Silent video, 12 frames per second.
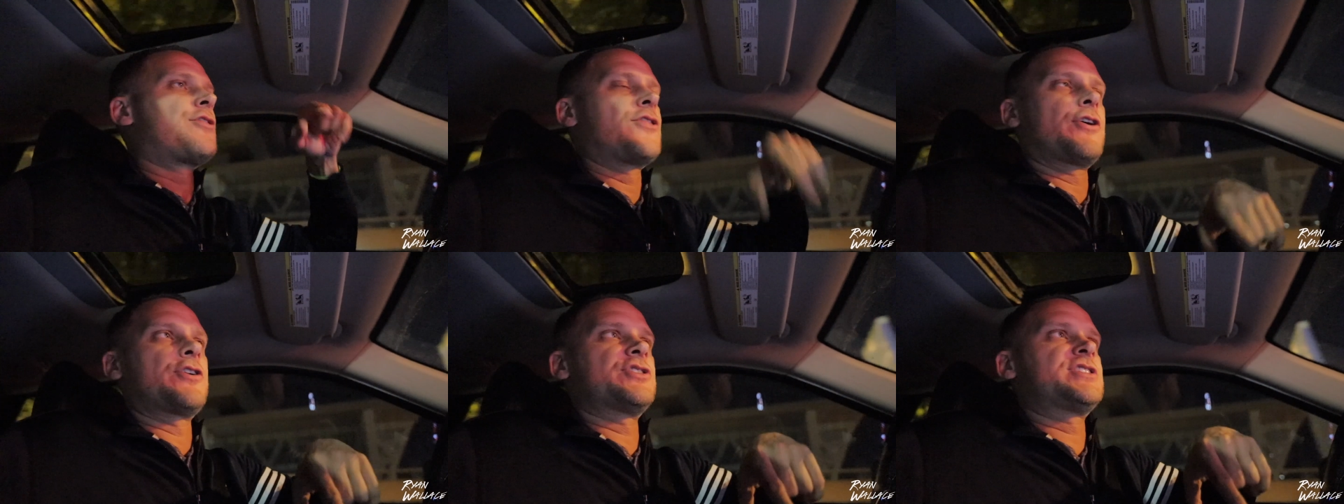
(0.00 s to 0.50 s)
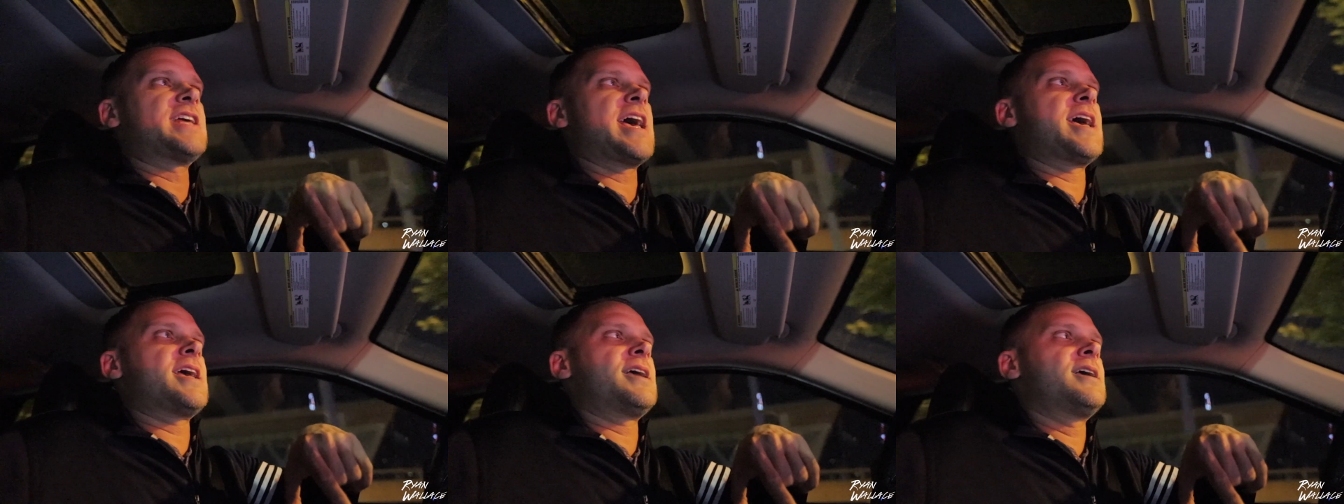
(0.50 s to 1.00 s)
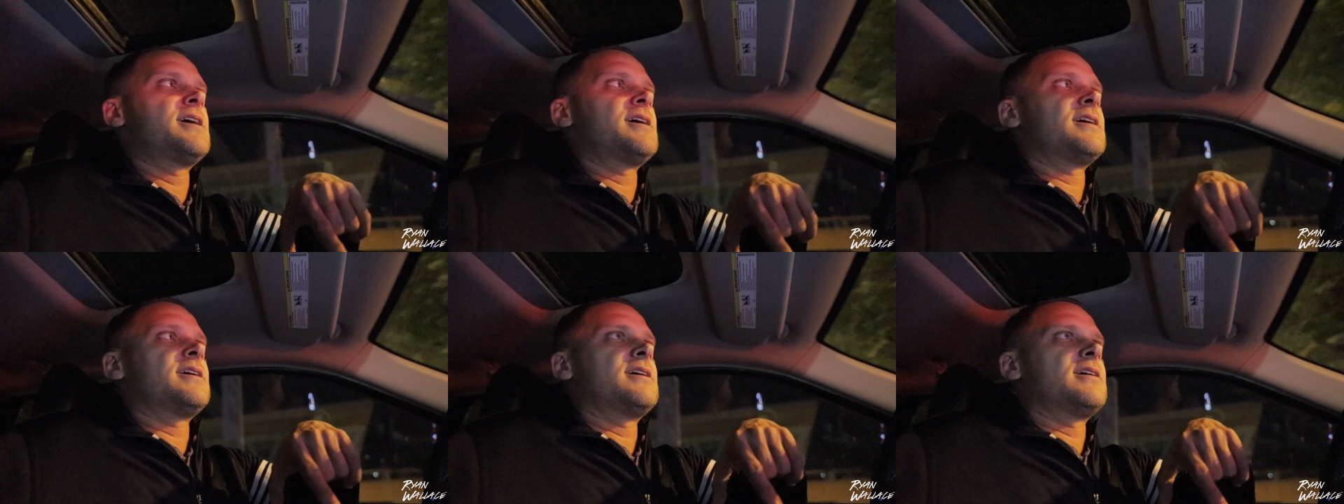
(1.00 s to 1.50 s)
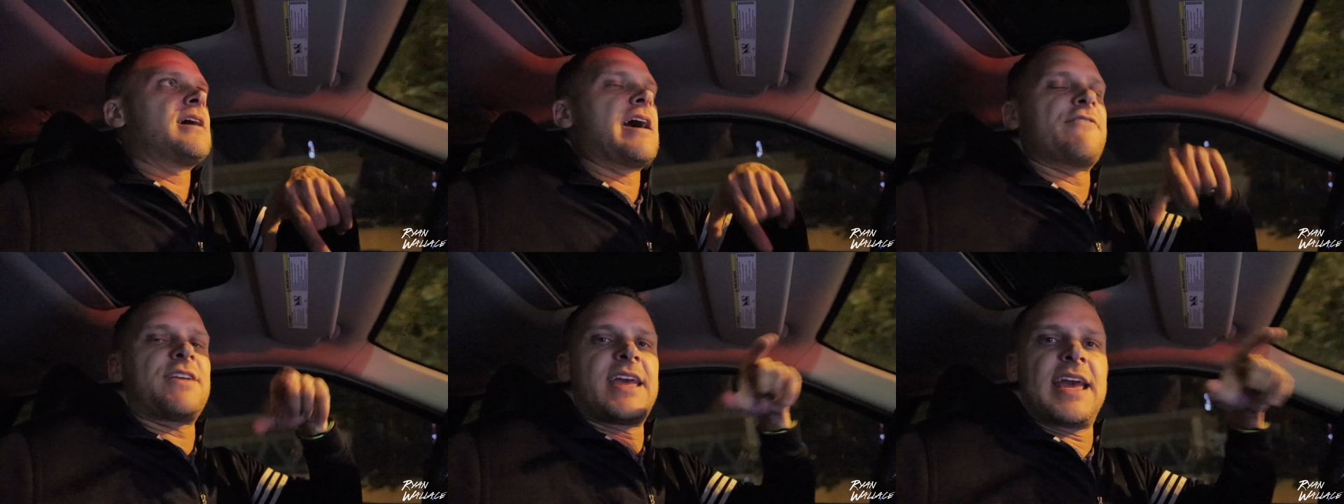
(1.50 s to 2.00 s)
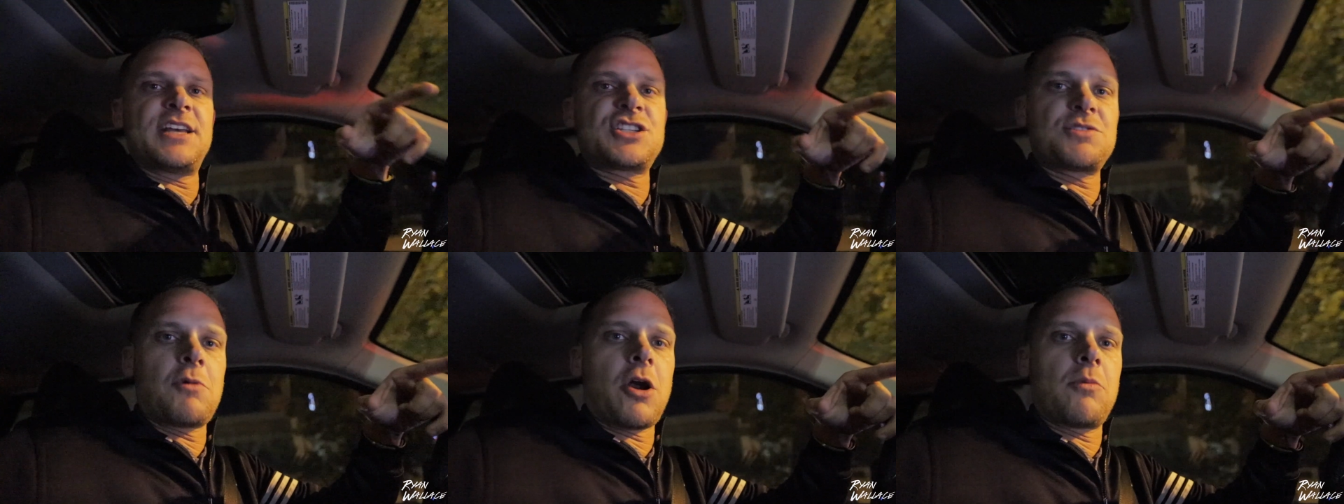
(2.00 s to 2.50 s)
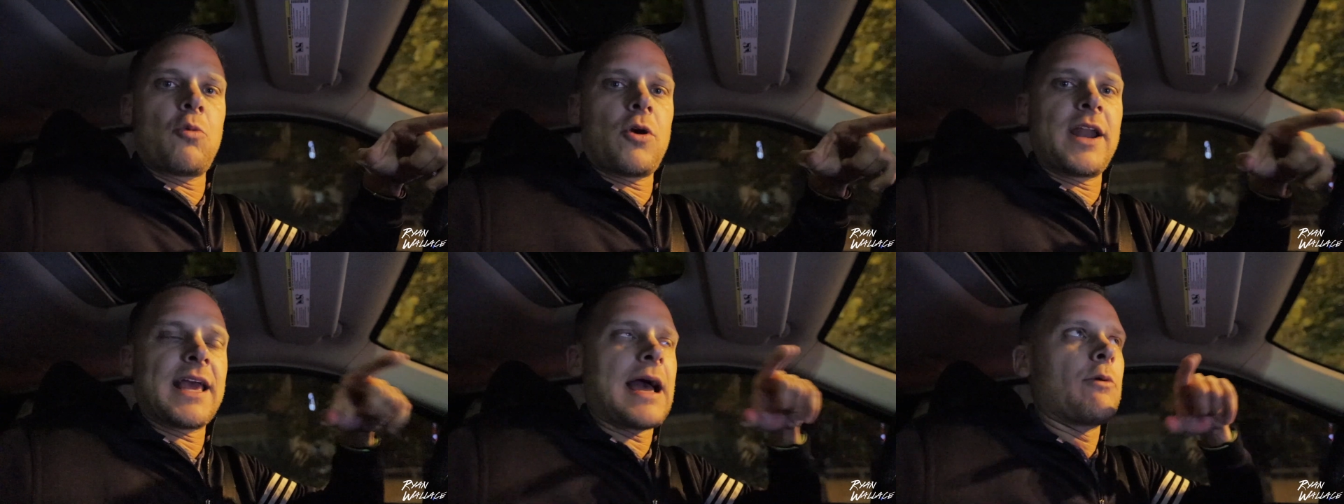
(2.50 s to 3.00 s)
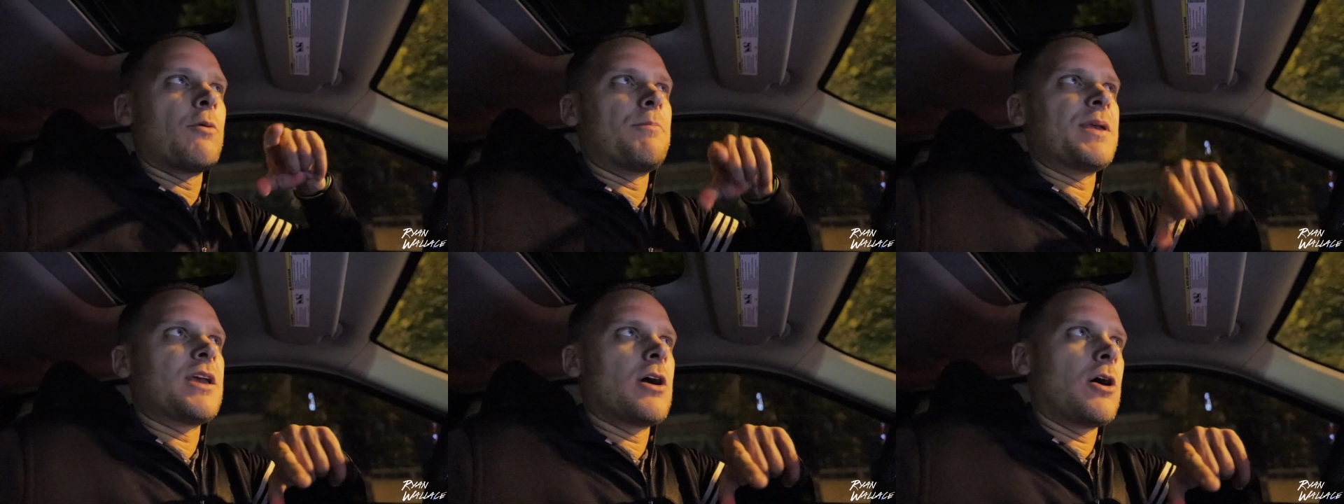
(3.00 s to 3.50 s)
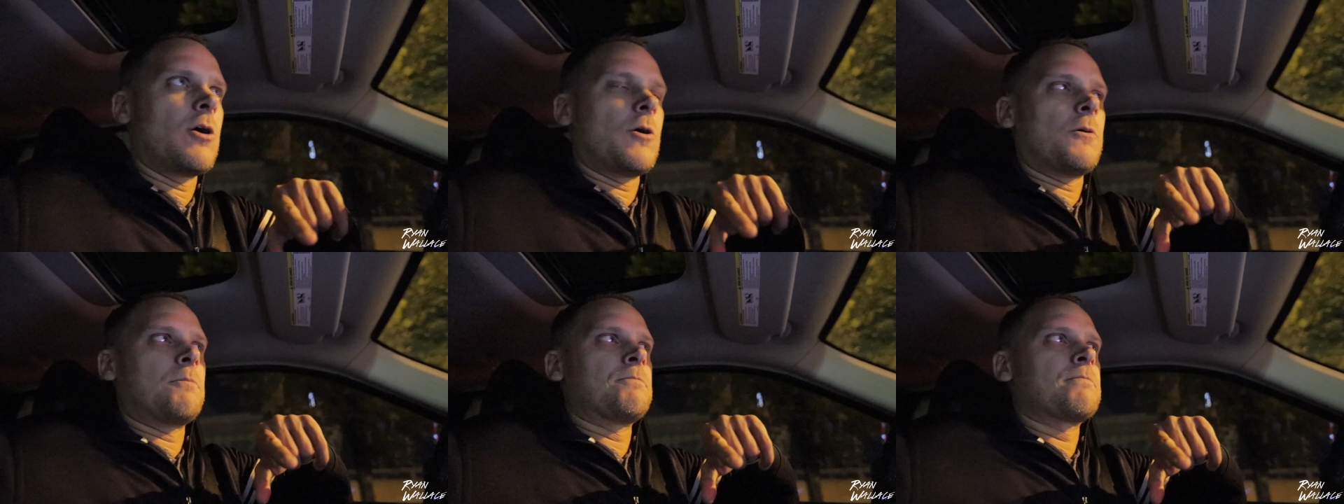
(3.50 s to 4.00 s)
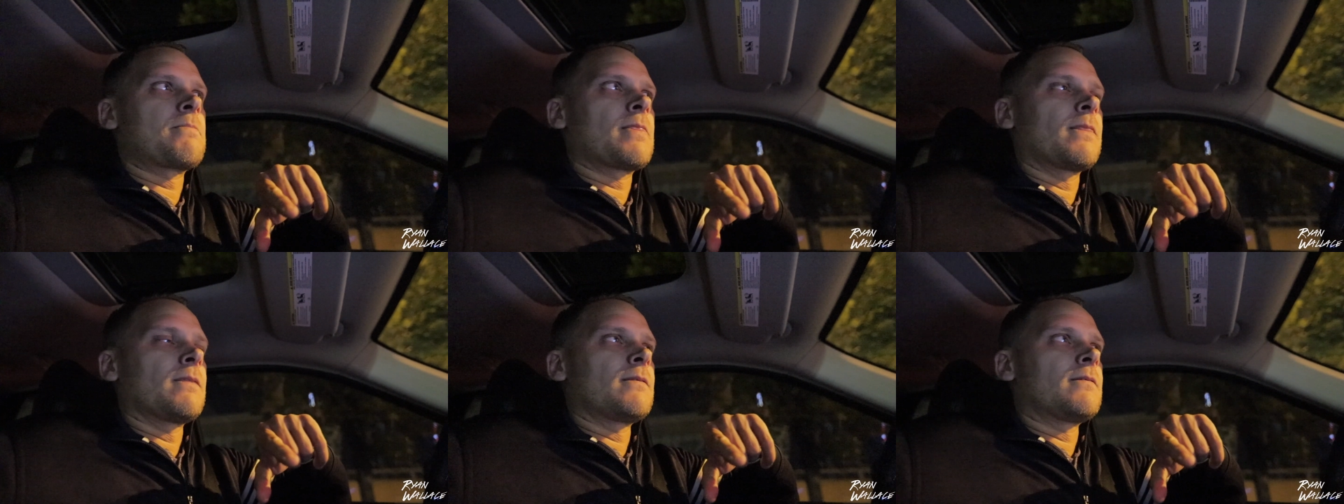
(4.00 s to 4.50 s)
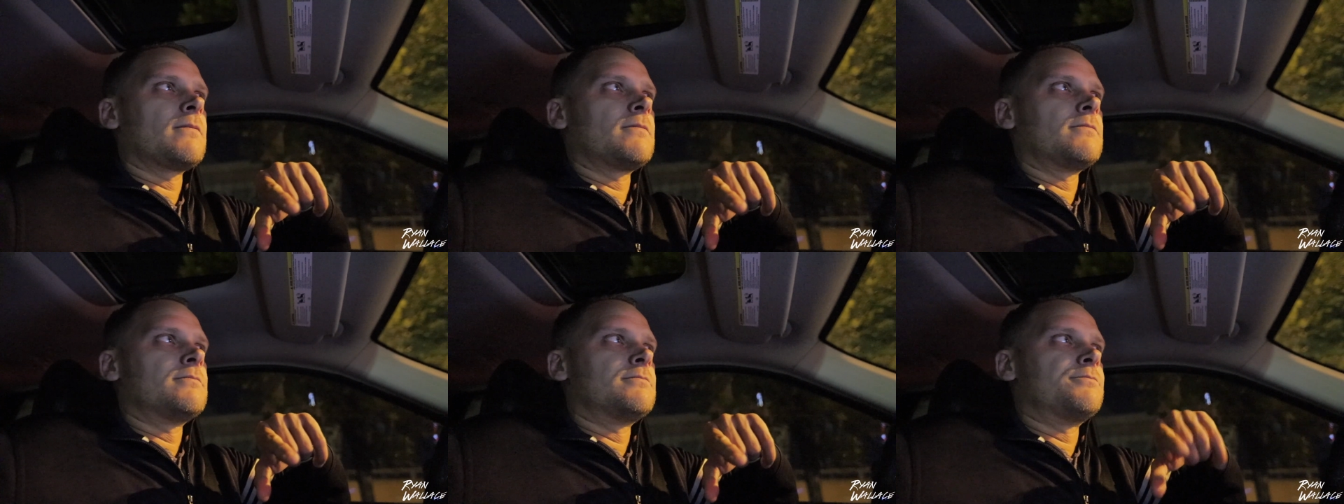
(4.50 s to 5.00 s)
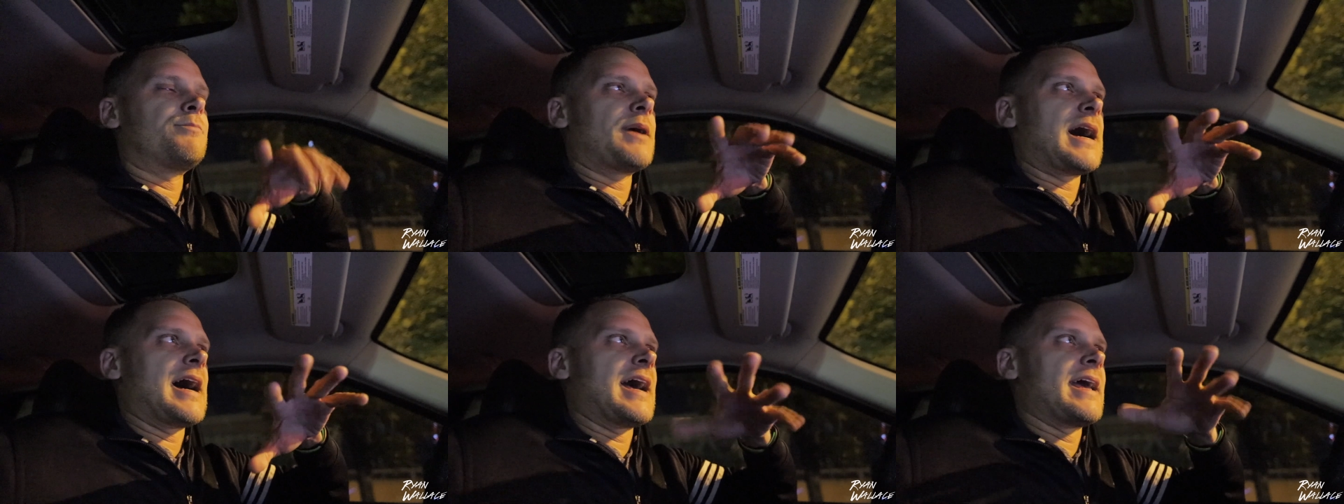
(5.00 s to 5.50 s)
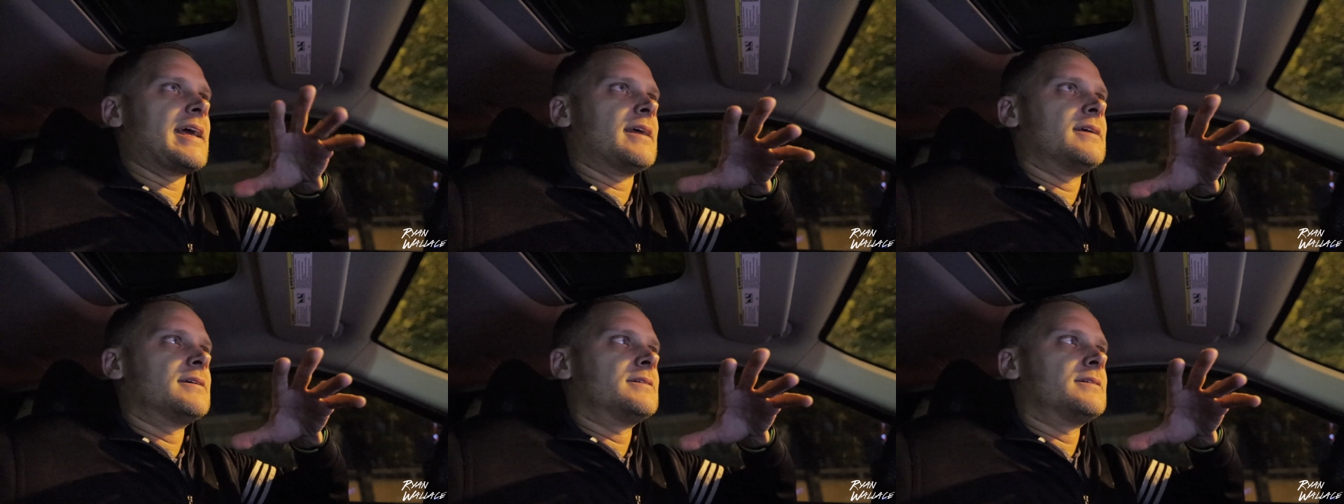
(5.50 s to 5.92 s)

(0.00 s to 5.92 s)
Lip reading: Thursday. I have a case tomorrow morning. I will be home by,